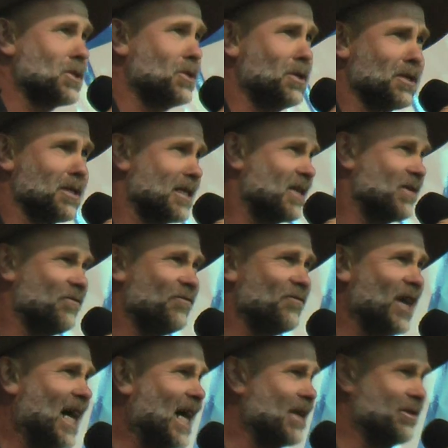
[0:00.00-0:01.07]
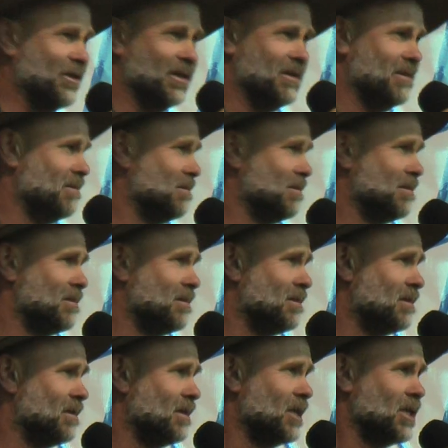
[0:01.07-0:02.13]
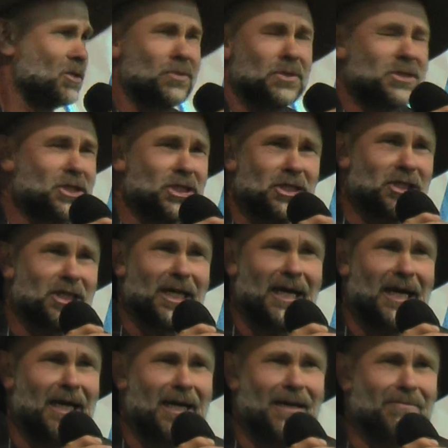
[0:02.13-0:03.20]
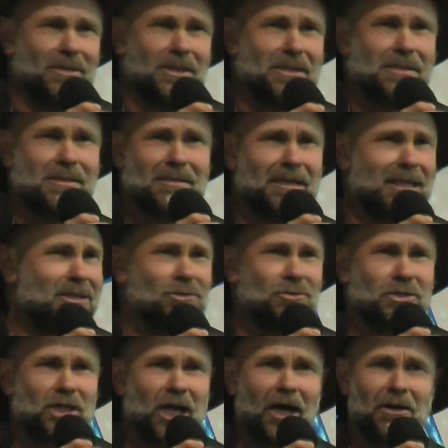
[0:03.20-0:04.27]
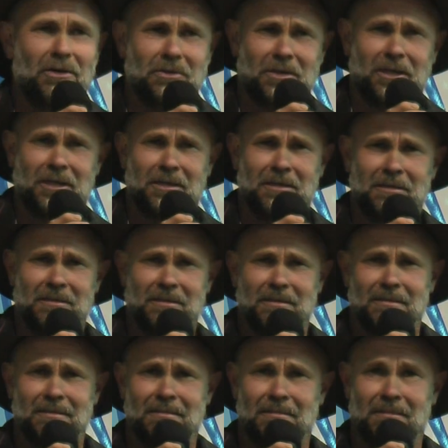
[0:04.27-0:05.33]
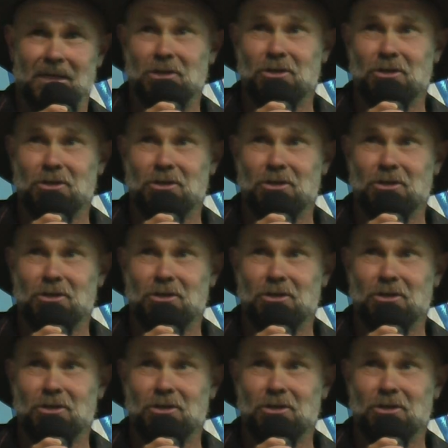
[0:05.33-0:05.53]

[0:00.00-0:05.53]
all in fun. 'Twas just a harmless little joke, a